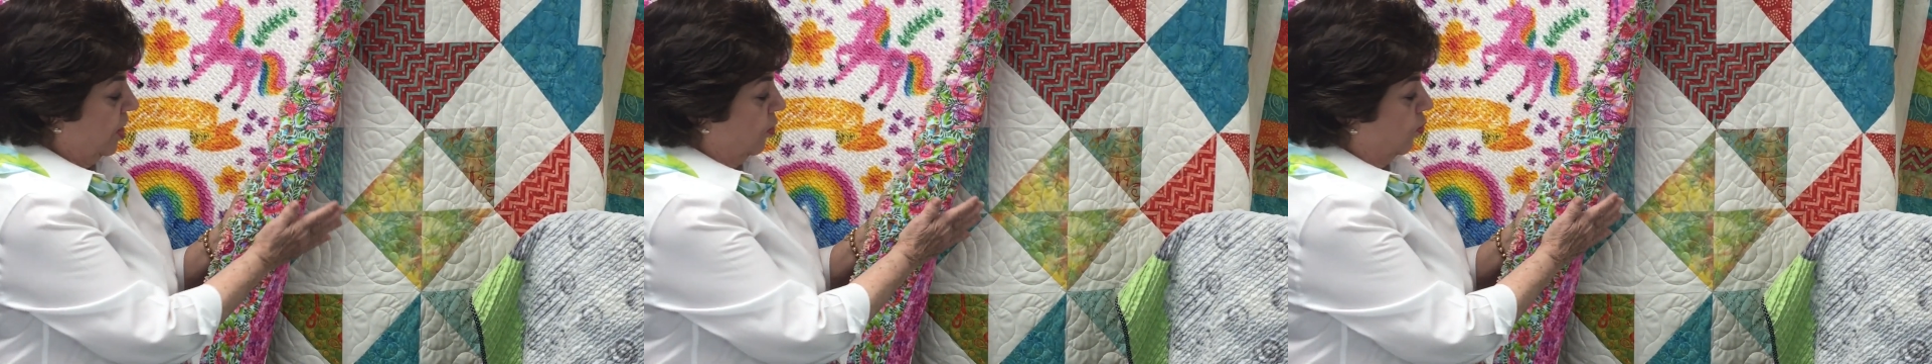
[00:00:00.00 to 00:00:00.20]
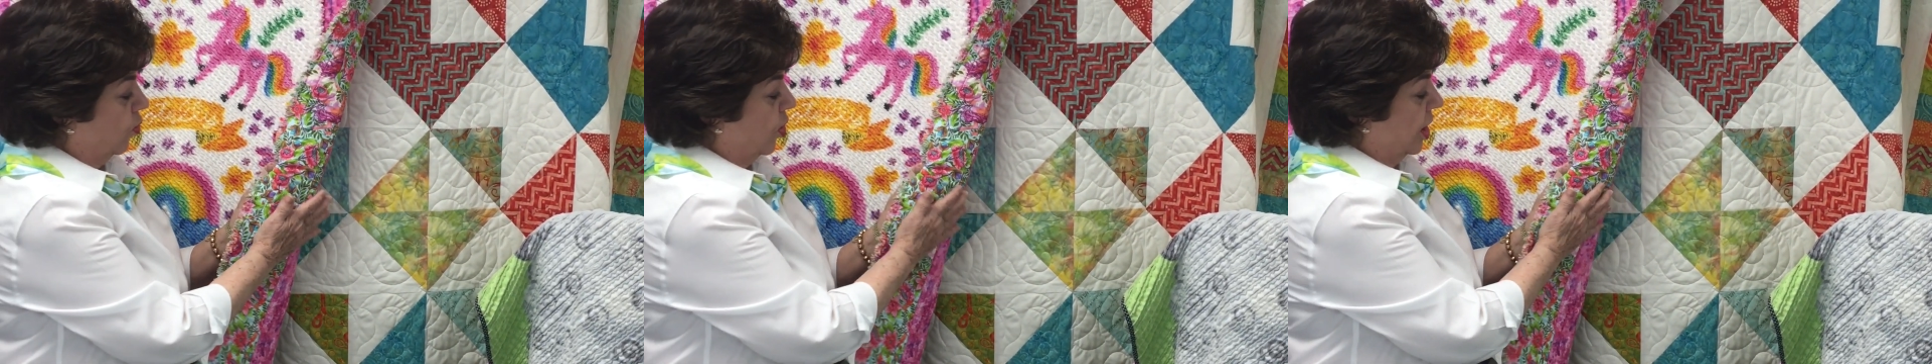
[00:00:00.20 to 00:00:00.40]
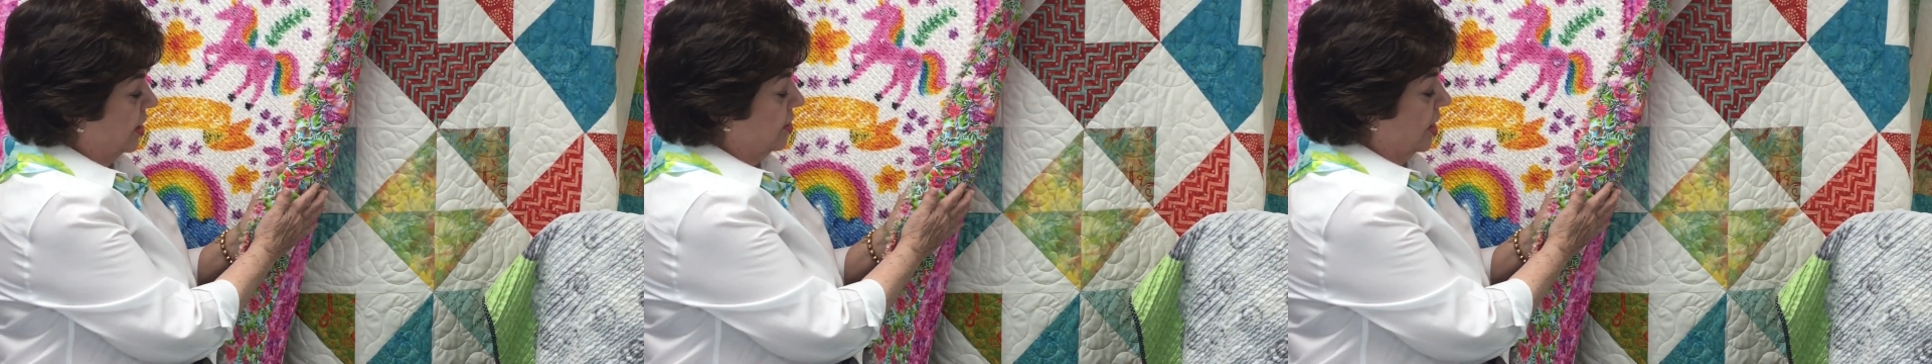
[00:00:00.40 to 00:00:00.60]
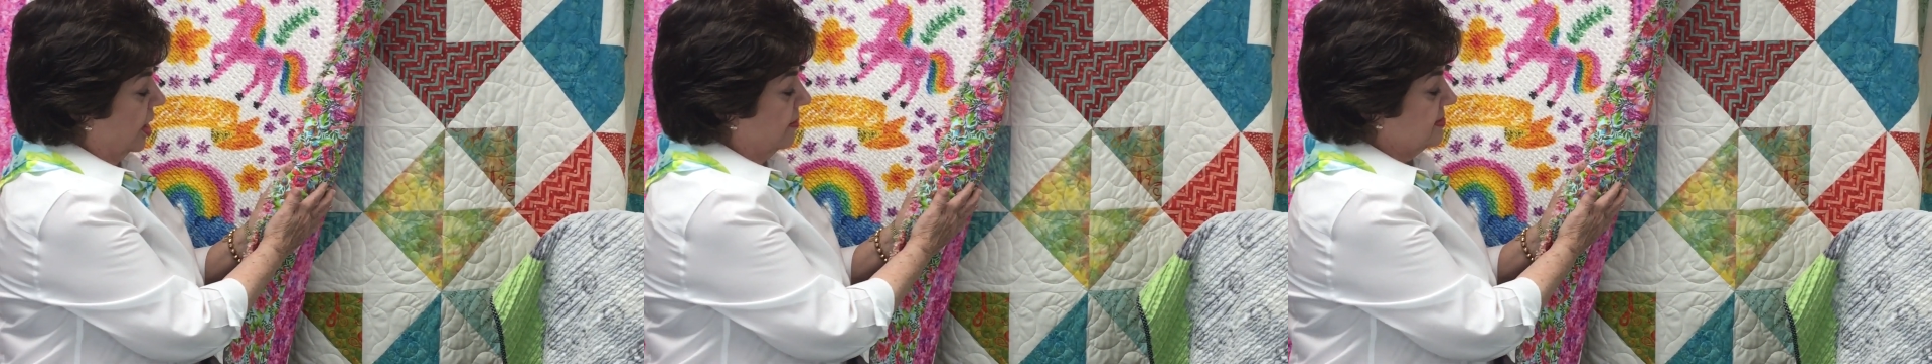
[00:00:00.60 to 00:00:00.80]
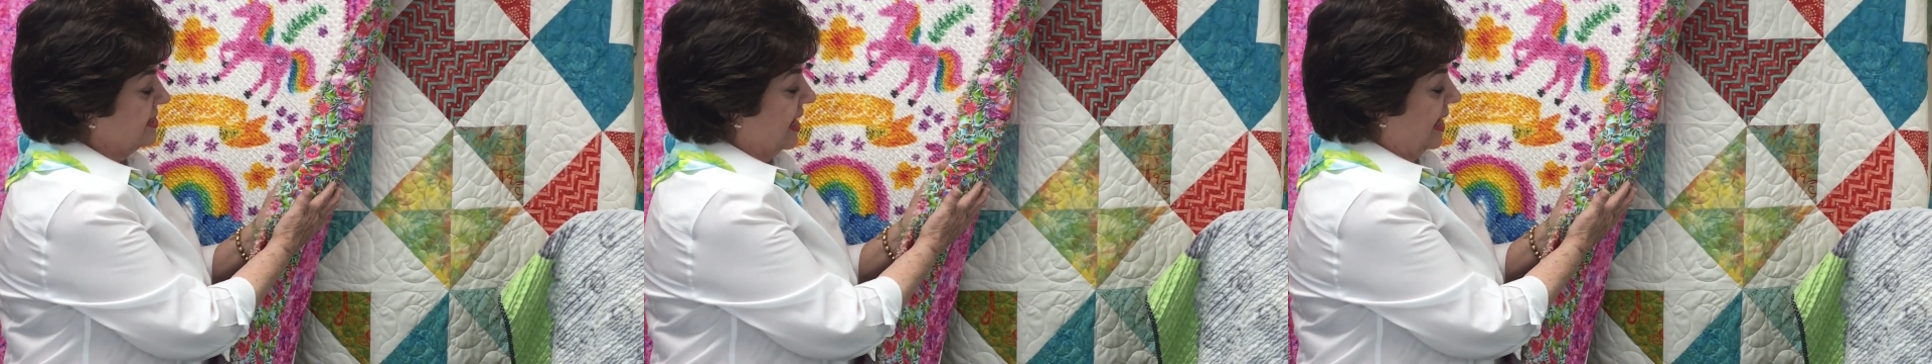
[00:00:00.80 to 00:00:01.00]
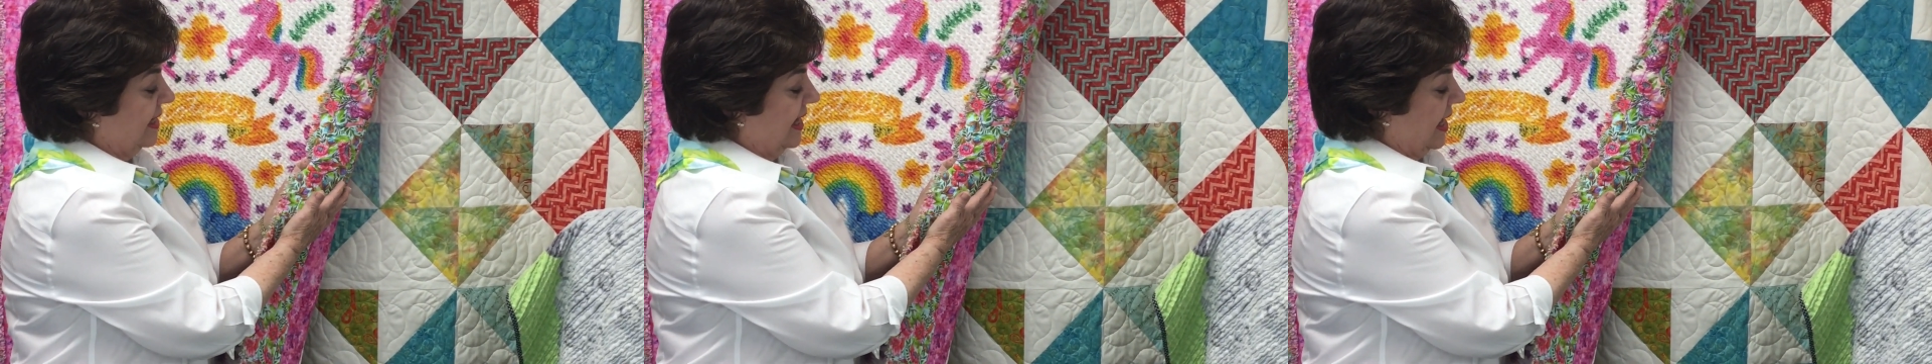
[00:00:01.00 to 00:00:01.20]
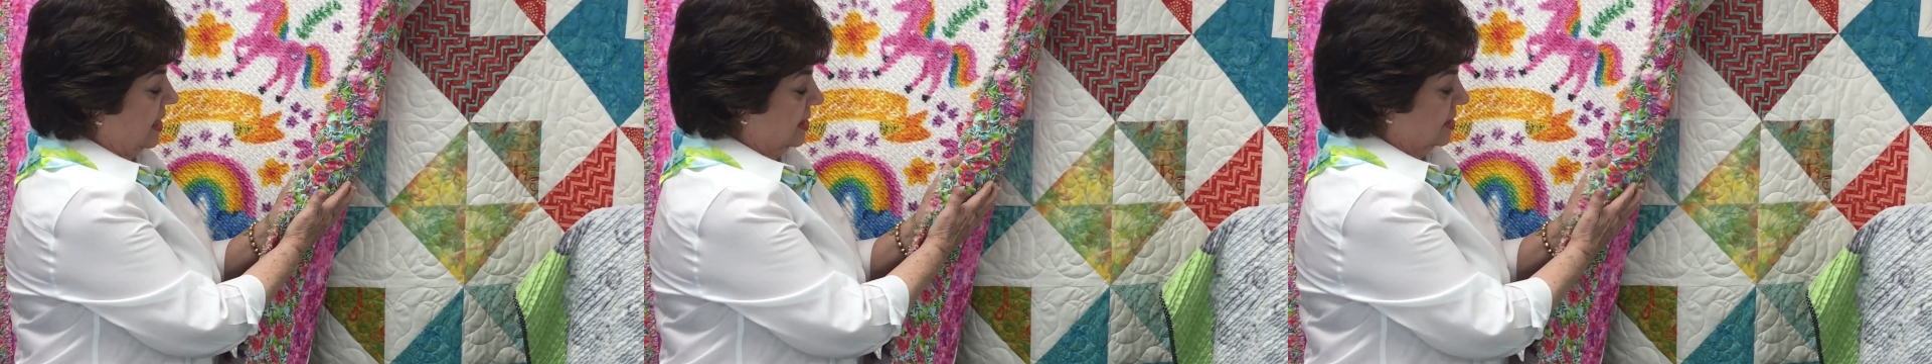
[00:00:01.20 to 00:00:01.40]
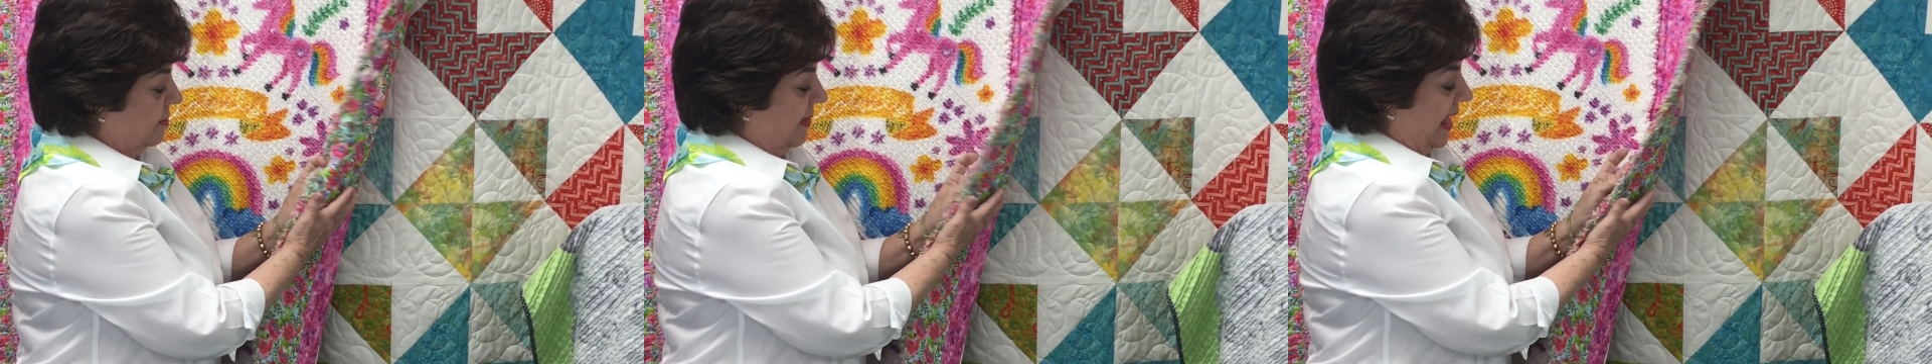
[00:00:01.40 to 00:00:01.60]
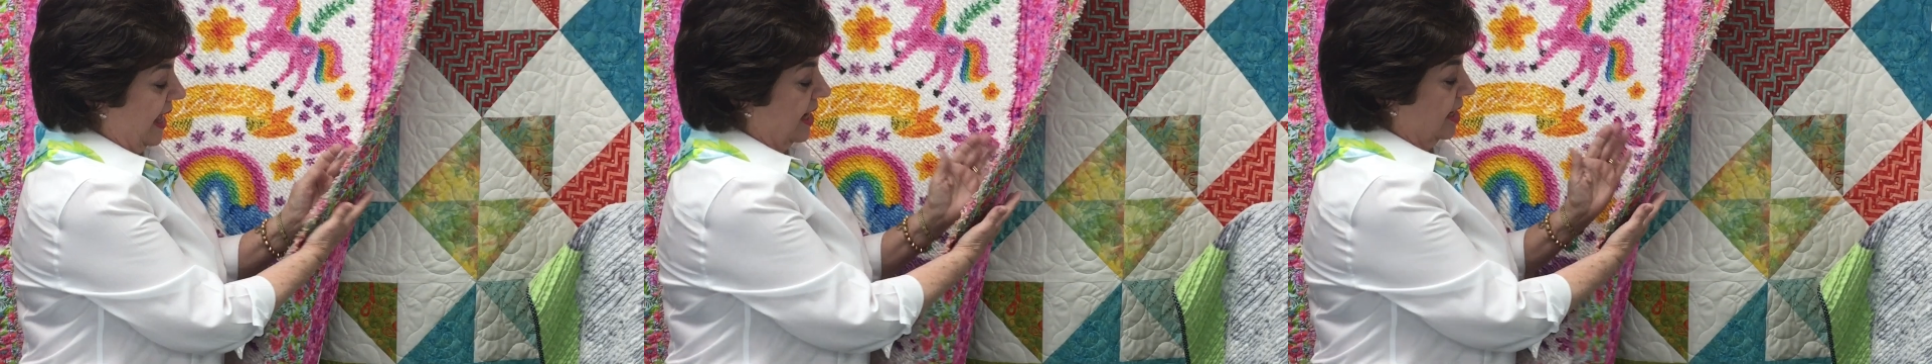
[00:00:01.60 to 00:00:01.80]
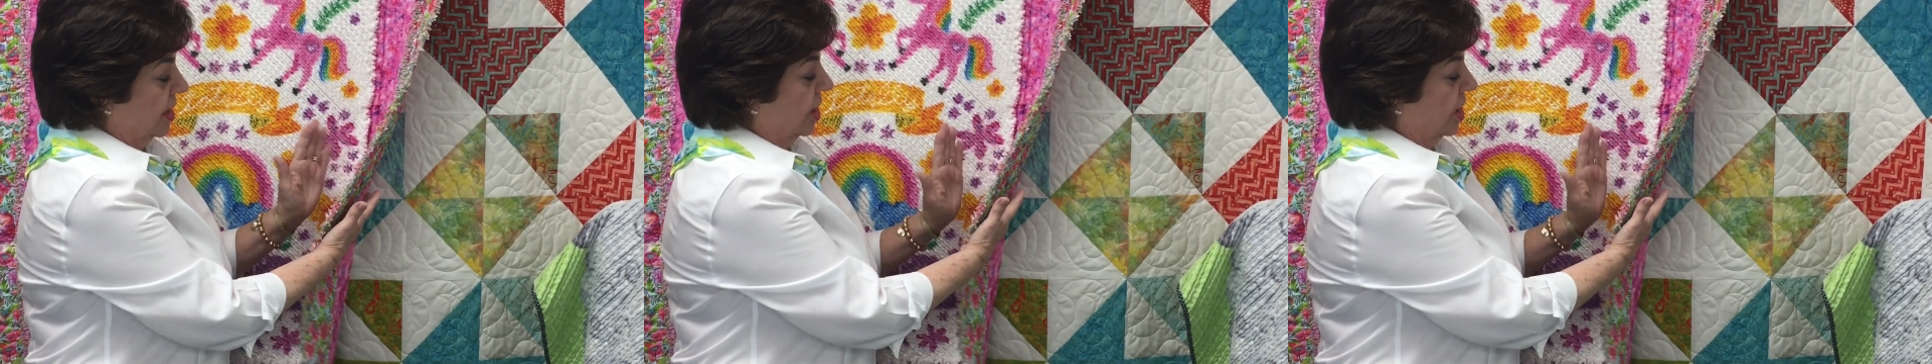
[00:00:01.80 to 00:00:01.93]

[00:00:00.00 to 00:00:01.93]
one upside down at the back,